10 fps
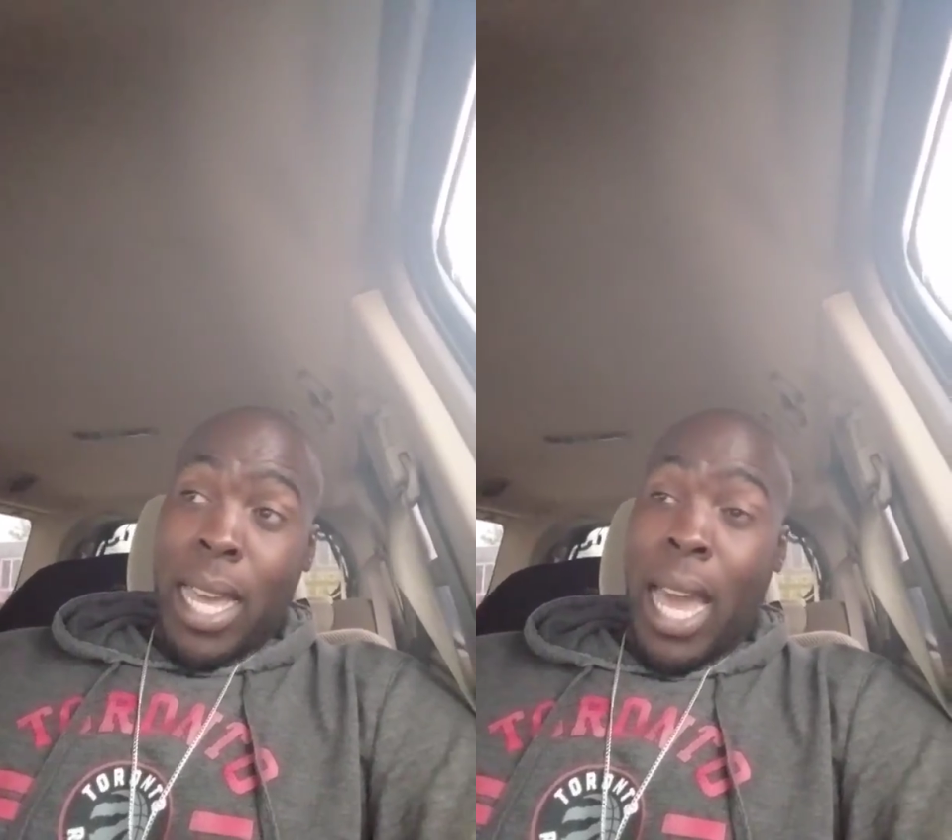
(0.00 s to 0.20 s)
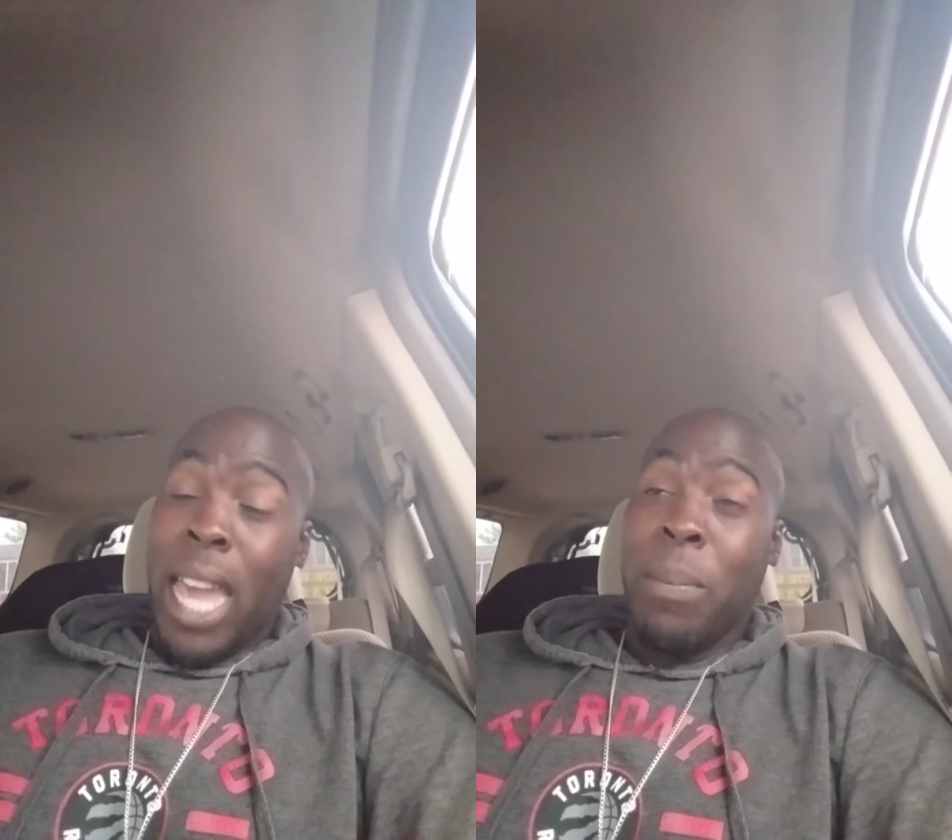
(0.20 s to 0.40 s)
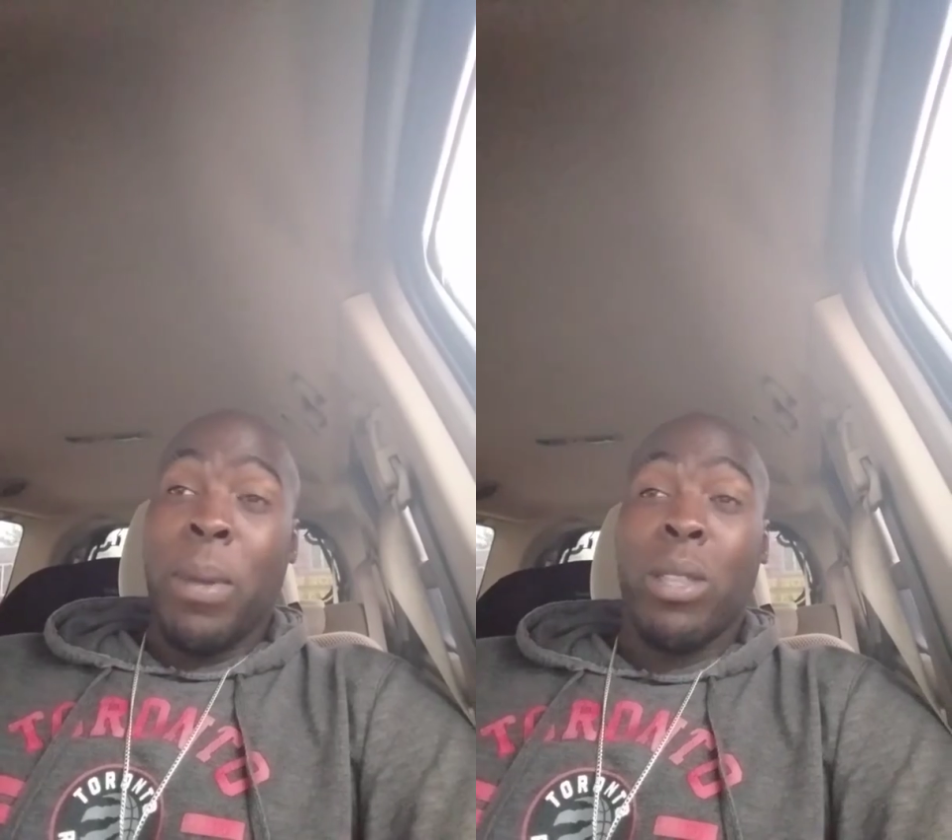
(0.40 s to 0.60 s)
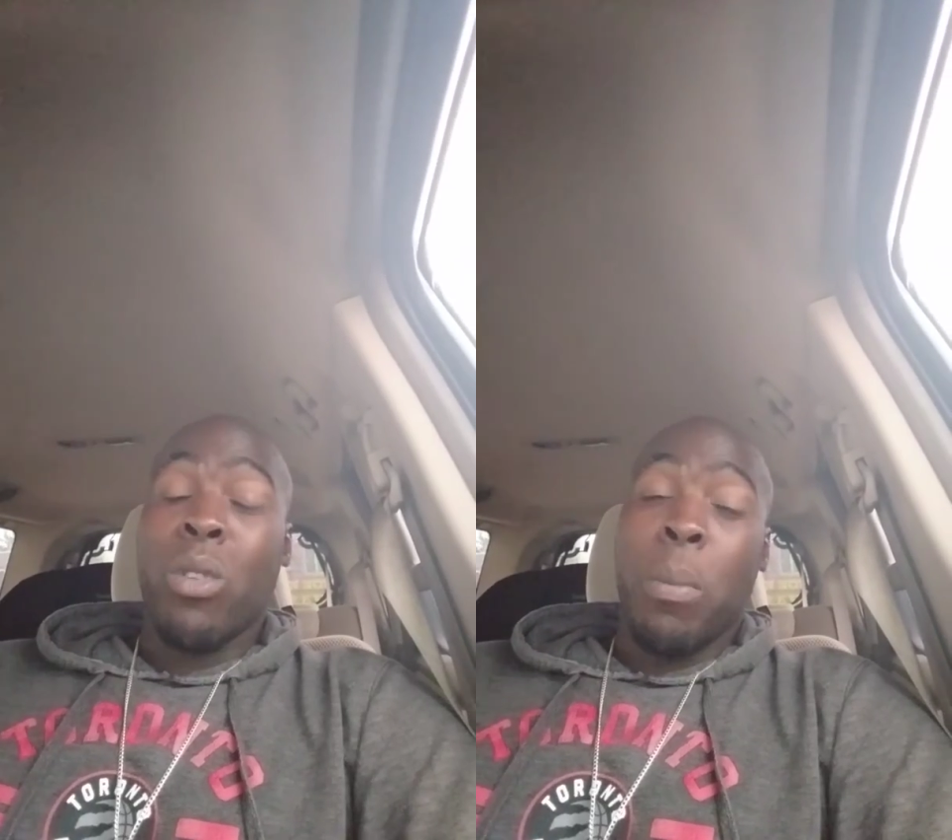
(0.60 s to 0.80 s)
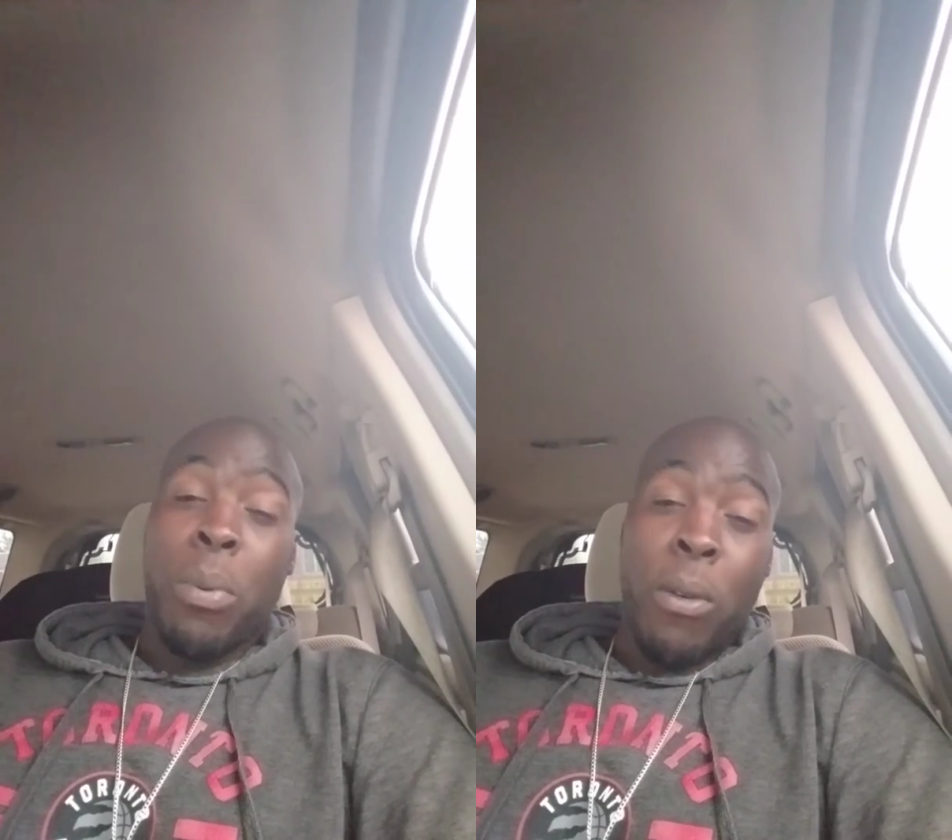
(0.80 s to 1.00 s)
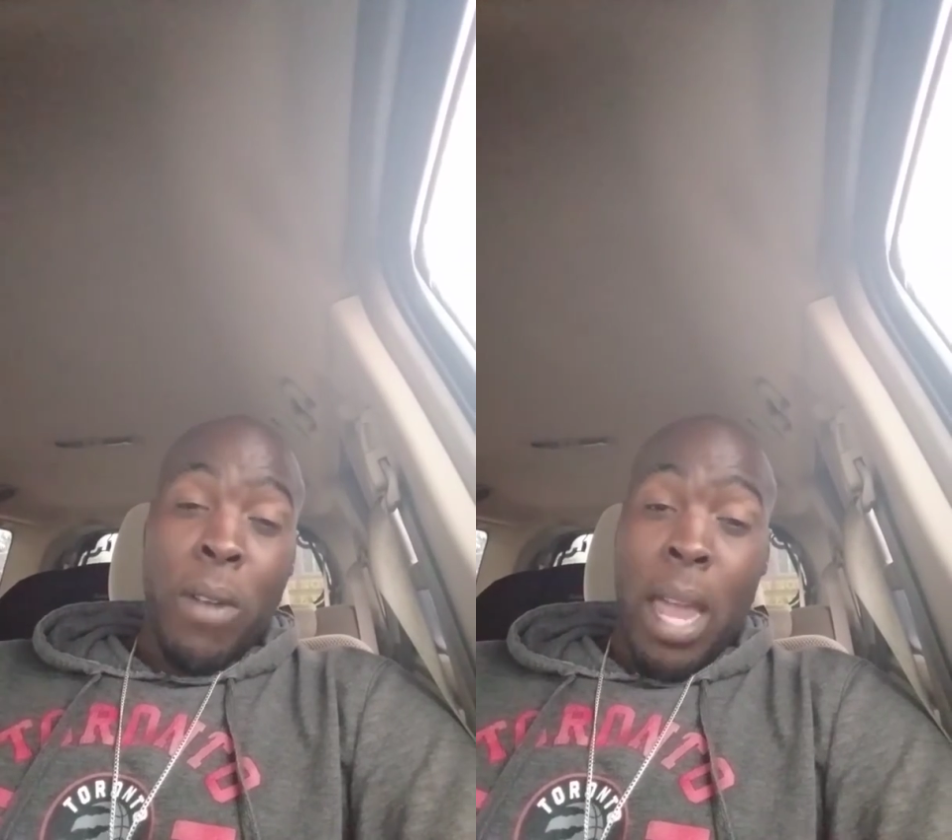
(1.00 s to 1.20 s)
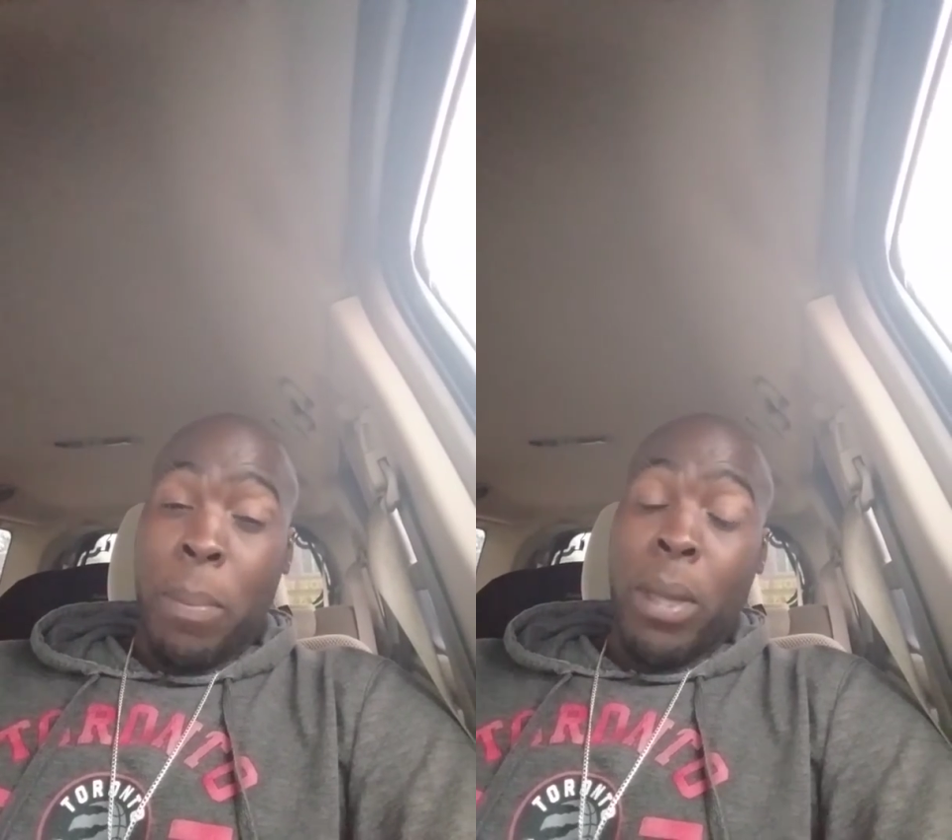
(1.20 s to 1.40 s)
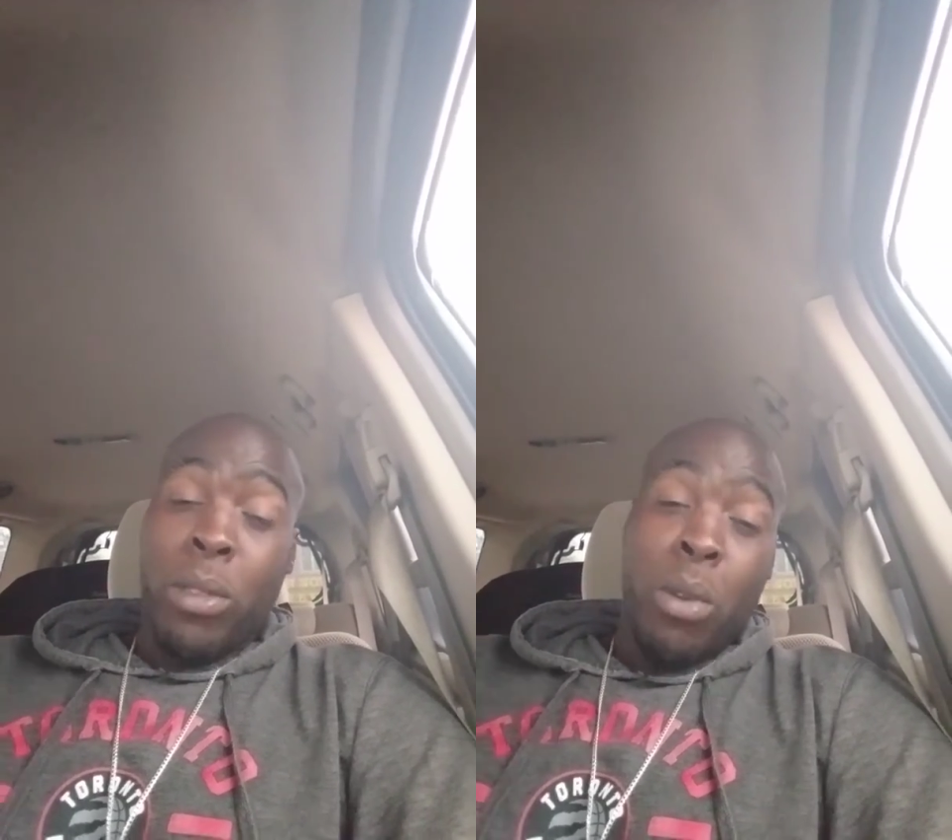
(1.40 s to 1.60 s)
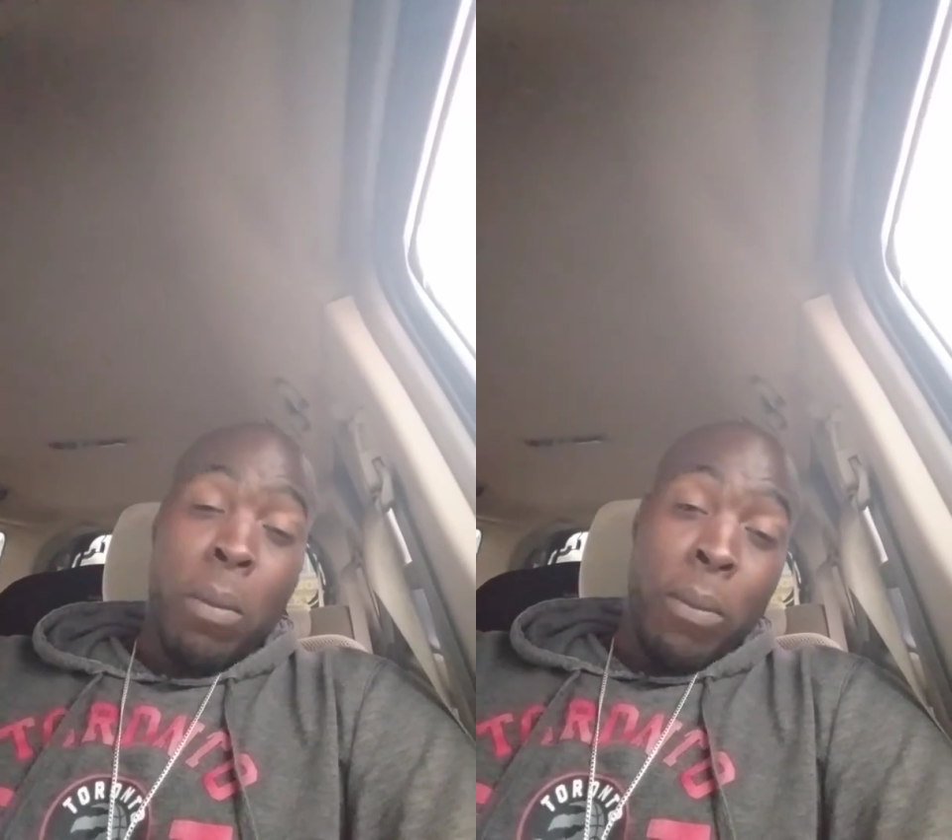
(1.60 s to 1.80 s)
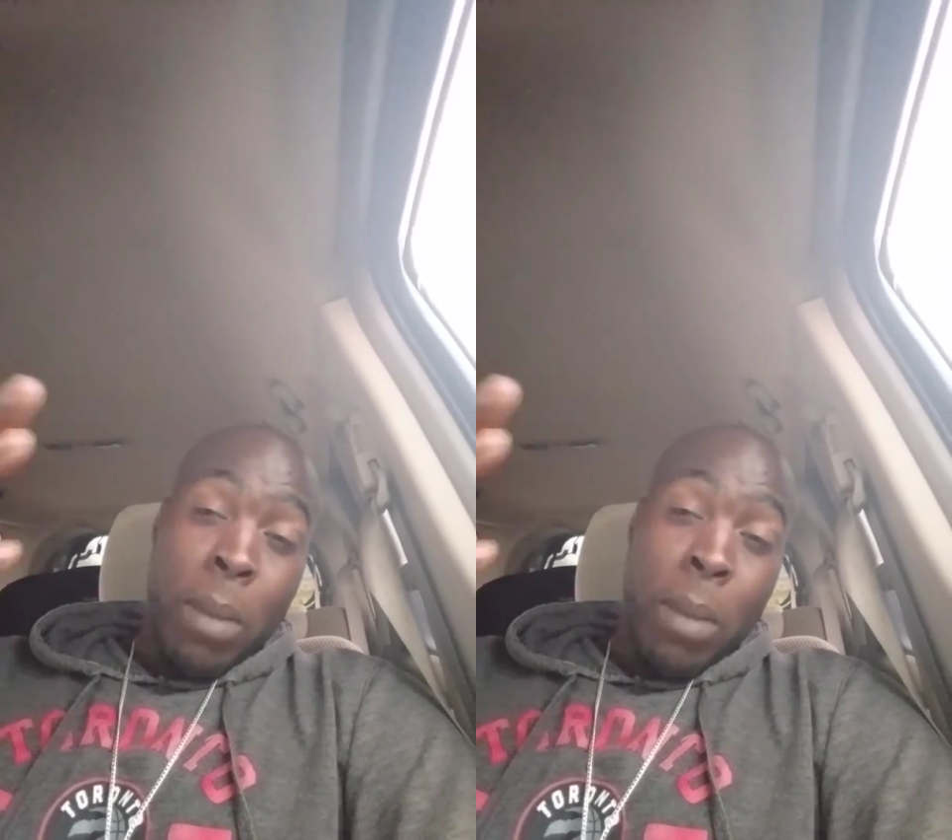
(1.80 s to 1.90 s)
I picked her up